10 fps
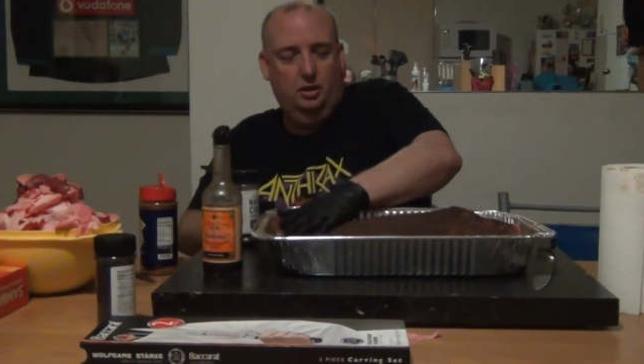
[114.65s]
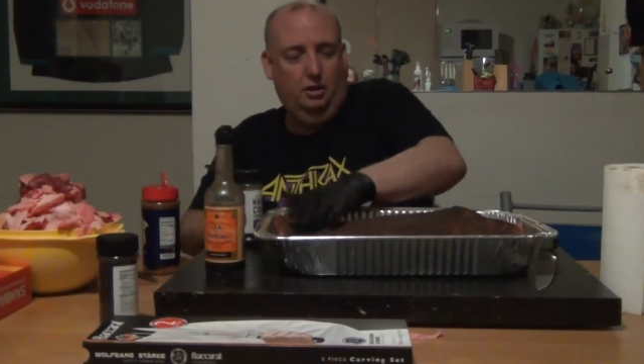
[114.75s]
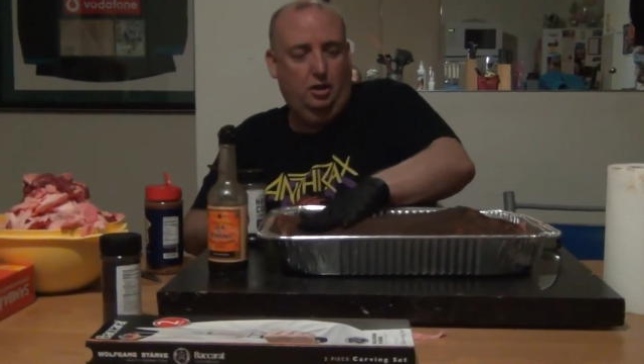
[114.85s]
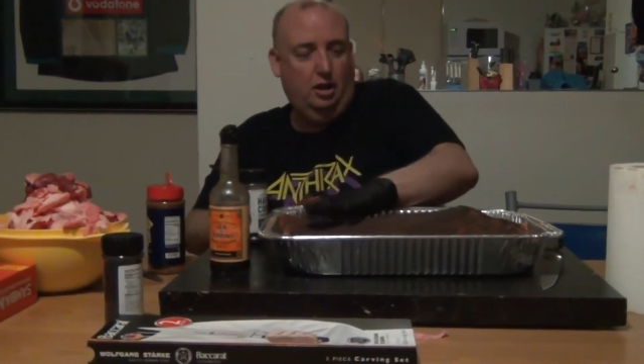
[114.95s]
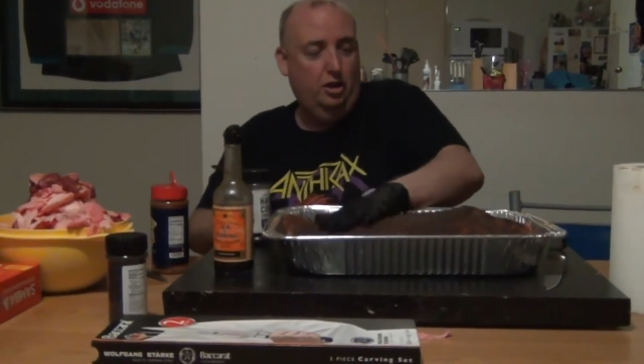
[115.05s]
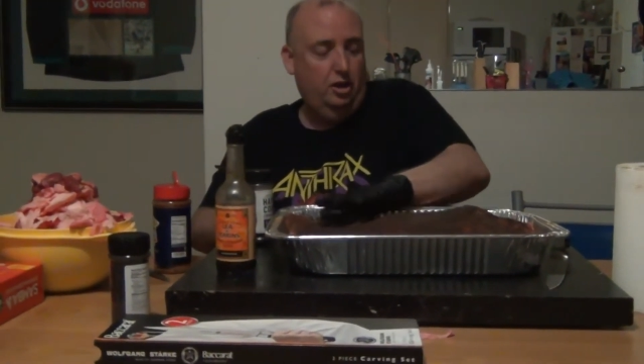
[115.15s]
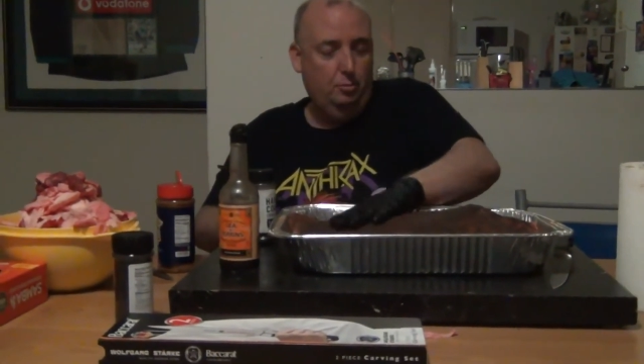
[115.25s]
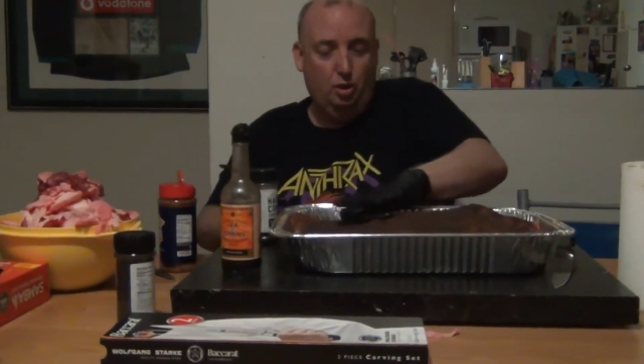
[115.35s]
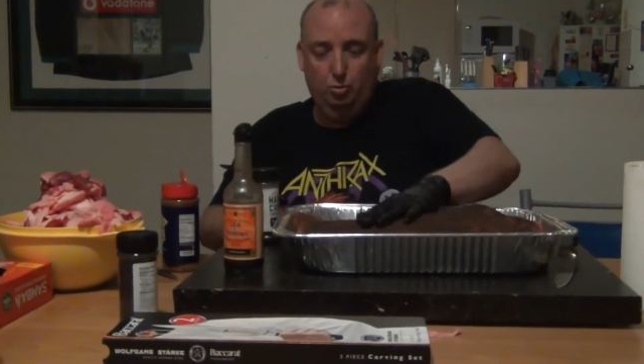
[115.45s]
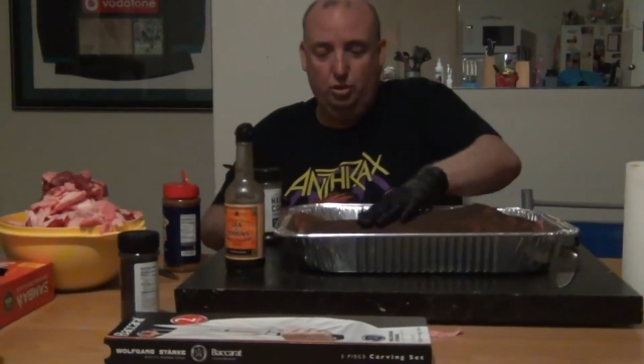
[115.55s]
Like, I
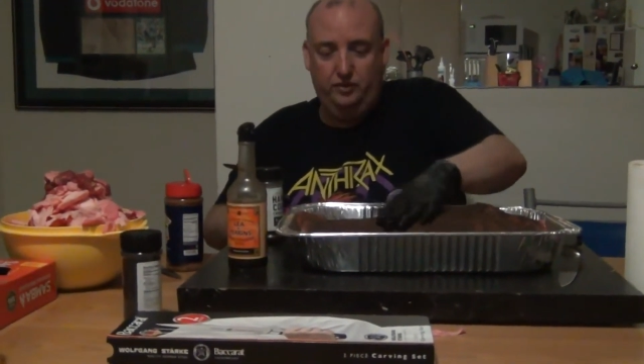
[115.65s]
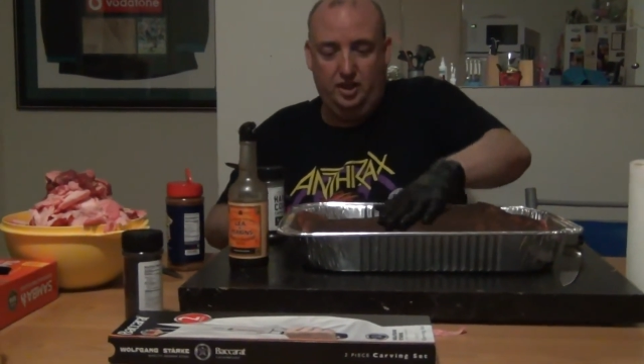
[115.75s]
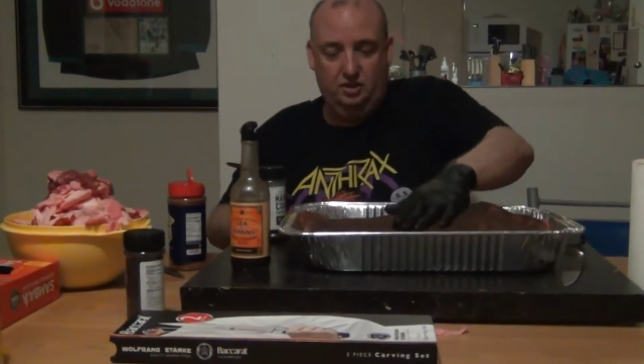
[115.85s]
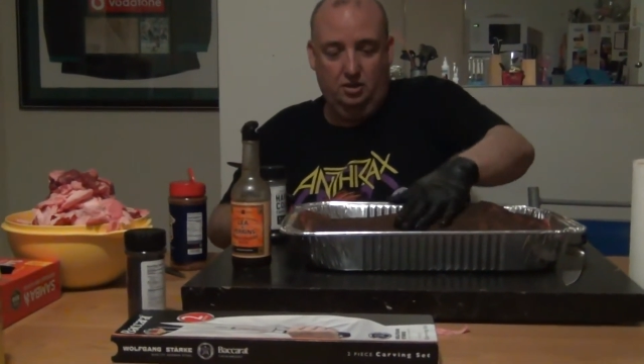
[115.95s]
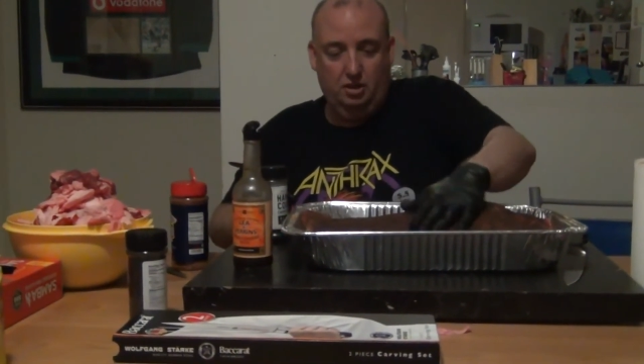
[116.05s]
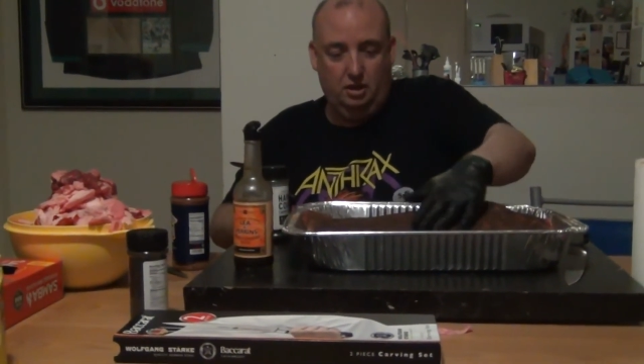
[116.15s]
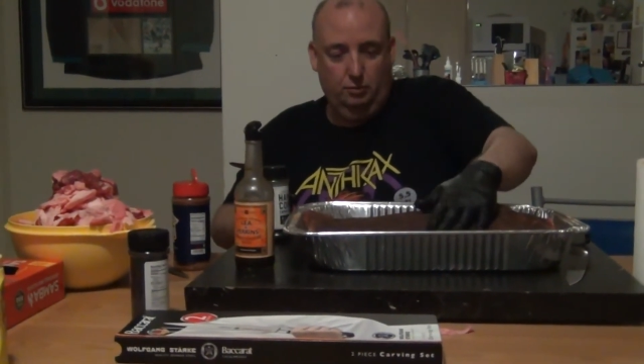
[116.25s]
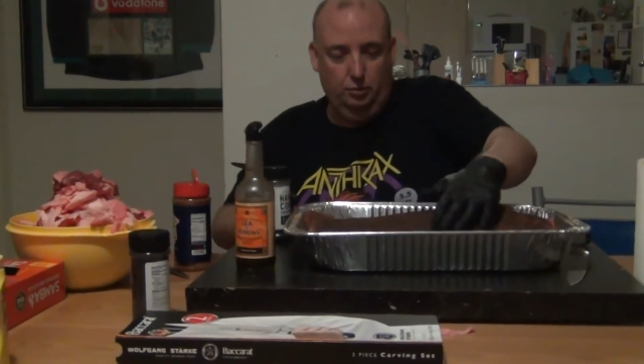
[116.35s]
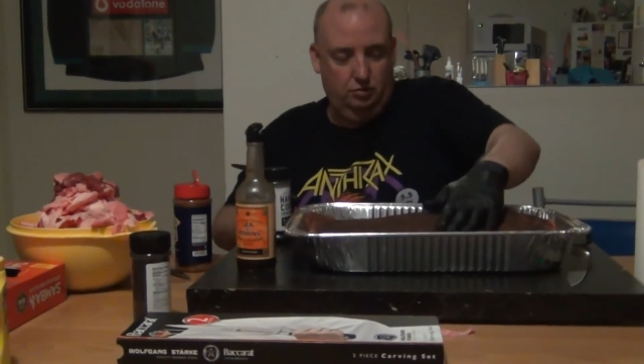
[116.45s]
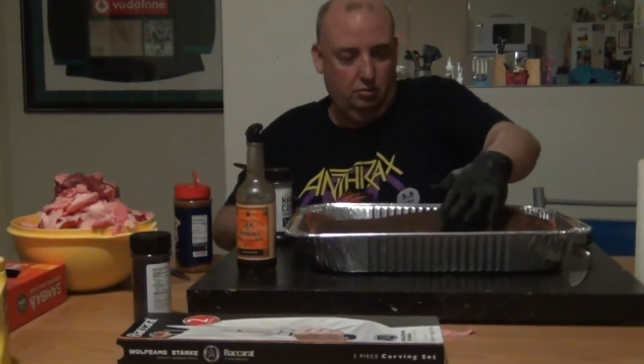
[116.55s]
know my wife doesn't like a
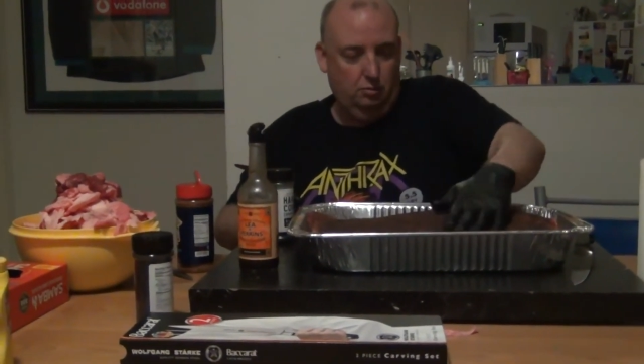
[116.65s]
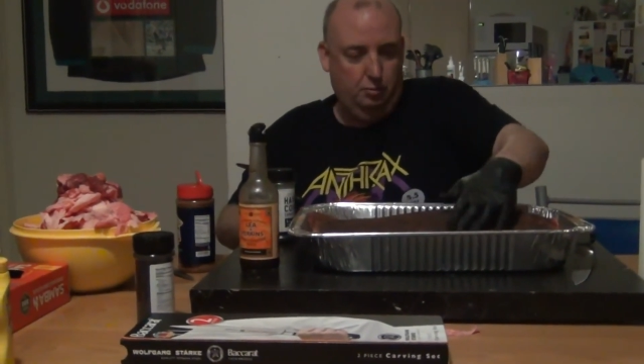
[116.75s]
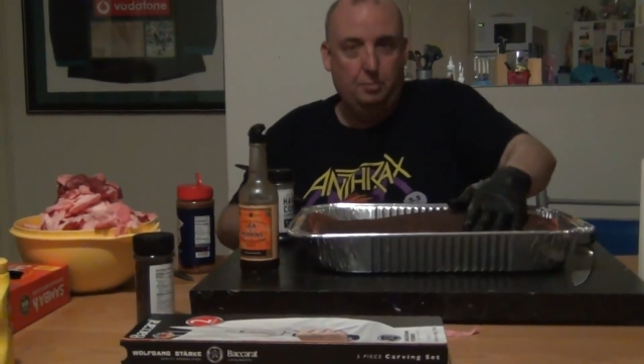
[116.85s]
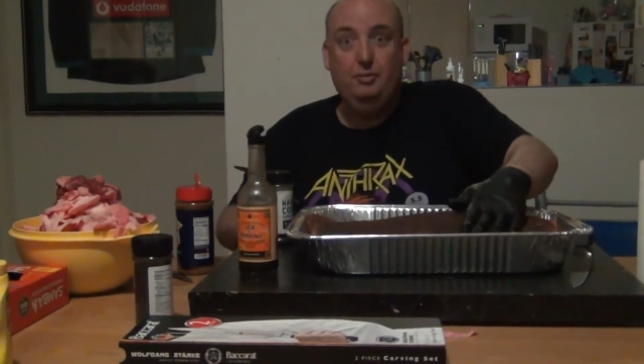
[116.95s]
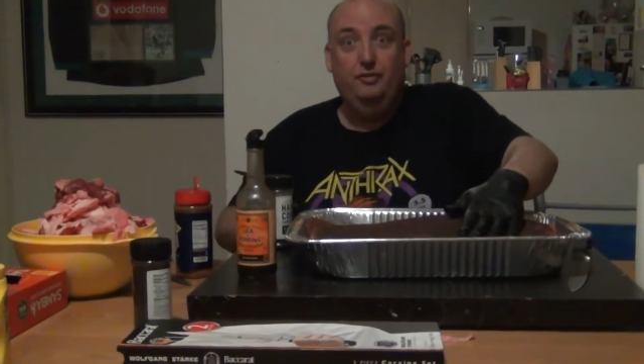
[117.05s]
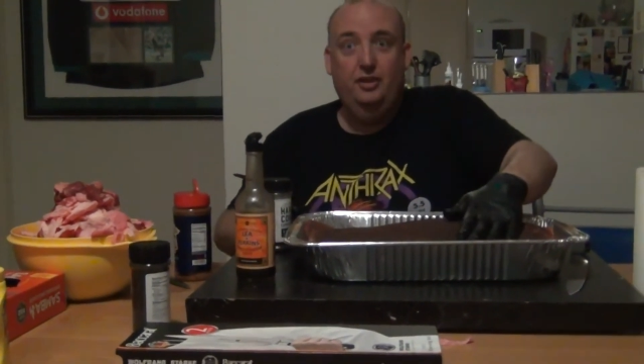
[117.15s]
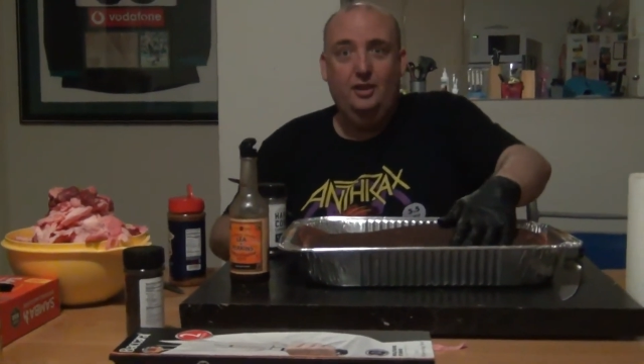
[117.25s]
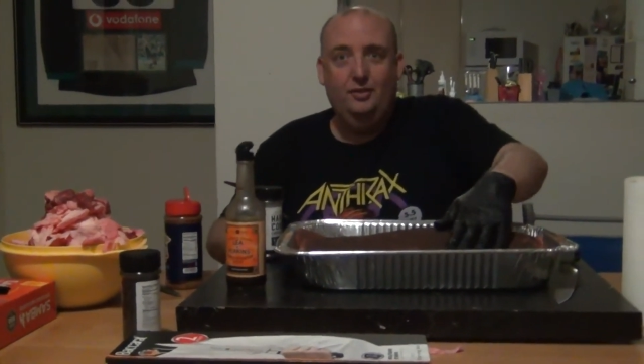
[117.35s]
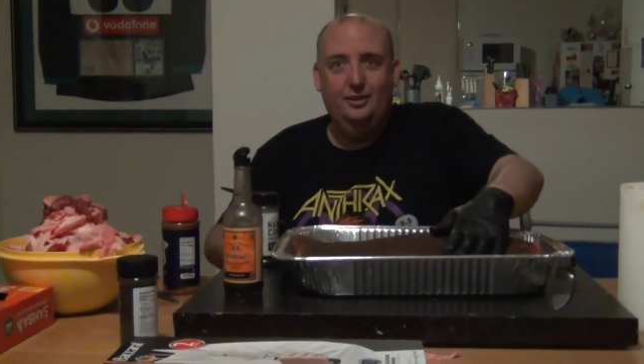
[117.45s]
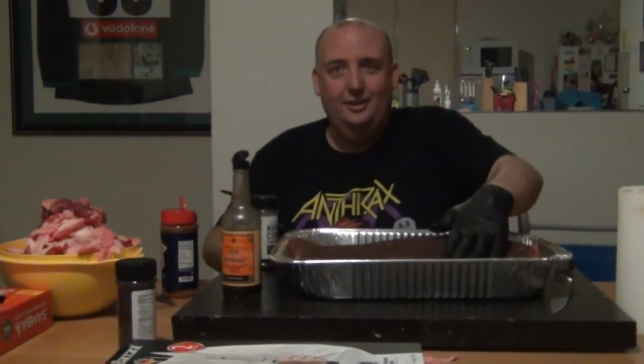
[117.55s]
real strong pepper
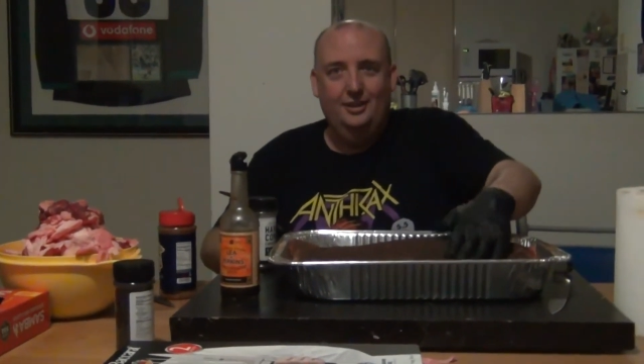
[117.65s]
flavour.